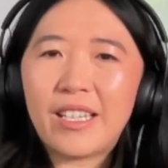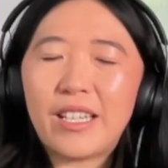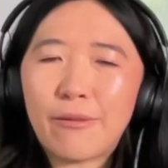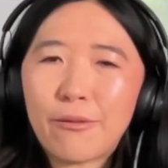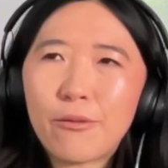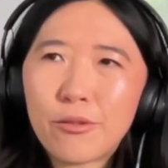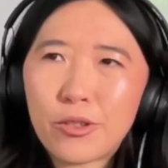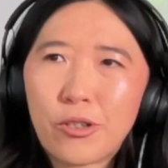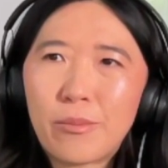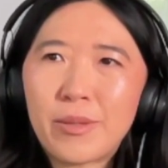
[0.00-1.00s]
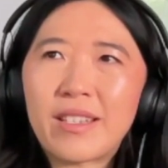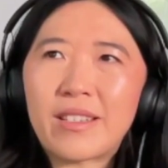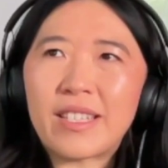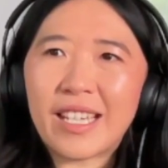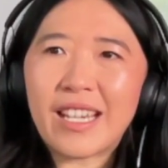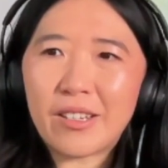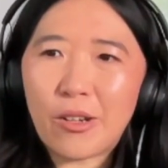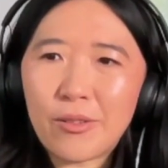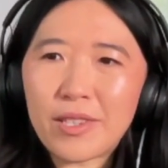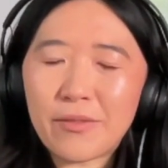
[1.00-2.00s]
If your job is to take
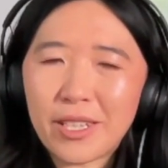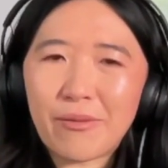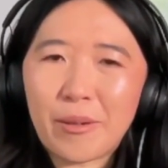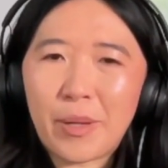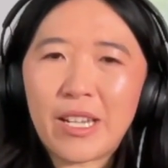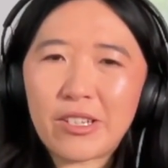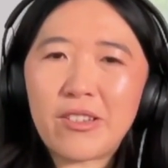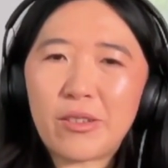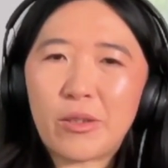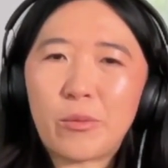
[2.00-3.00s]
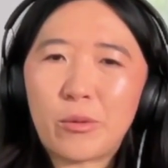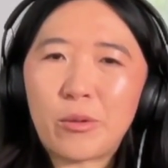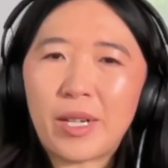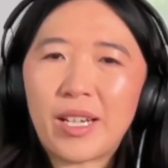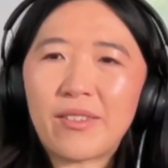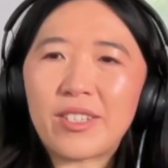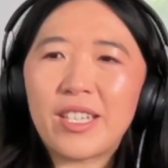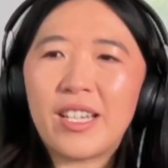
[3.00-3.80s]
notes for every patient in the ward round